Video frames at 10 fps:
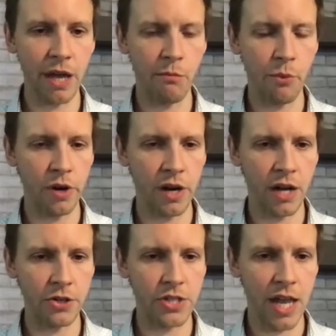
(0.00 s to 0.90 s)
more
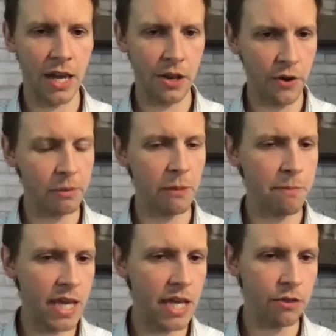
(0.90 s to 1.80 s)
understanding. You're able to
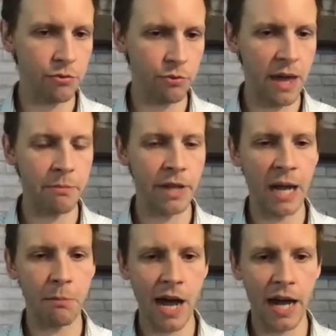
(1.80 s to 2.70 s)
peek through that
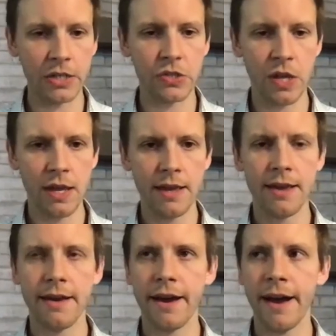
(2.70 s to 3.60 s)
black box
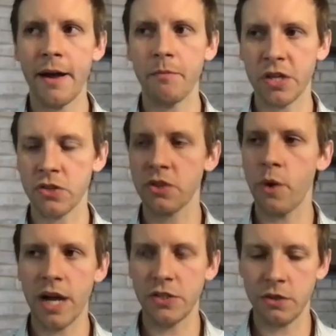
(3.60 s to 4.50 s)
because
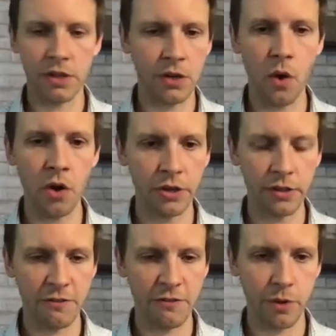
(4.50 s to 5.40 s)
otherwise, all you're
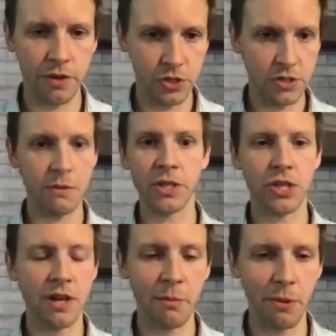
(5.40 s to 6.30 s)
left with is just a bunch
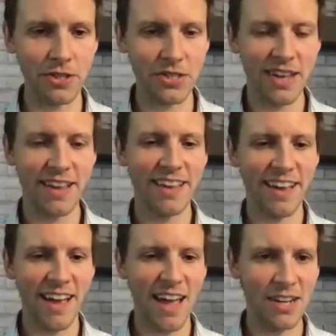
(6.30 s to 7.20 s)
of numbers.
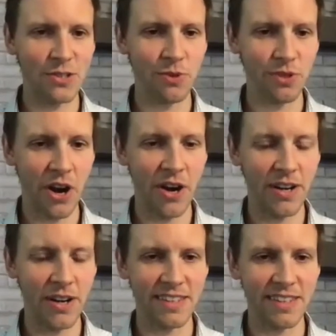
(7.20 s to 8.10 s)
And it's really
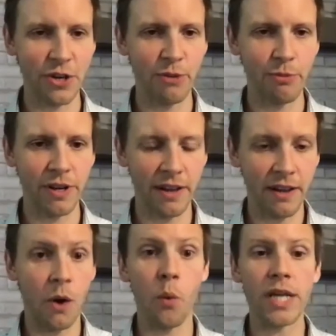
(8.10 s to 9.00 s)
hard to interpret
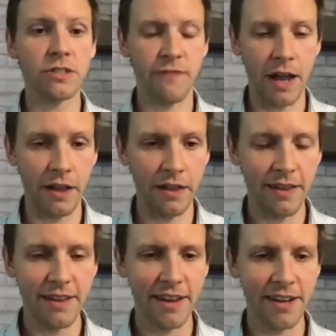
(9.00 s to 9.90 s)
a weights file
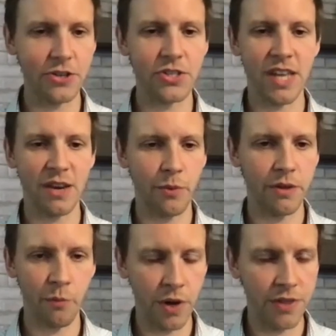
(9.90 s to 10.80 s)
and understand
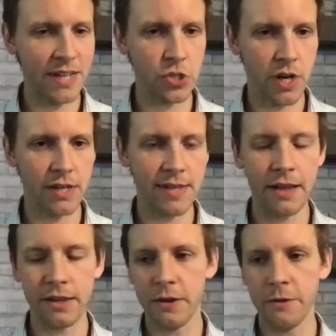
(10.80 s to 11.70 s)
what that's trying to
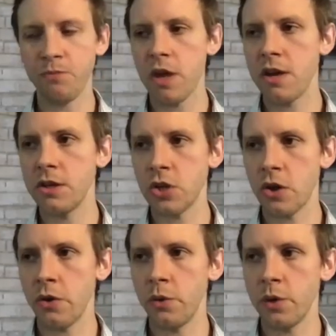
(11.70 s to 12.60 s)
tell you.
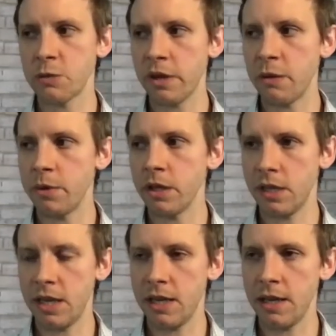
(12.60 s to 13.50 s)
So
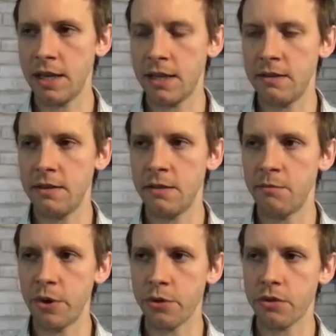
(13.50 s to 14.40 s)
explainability in both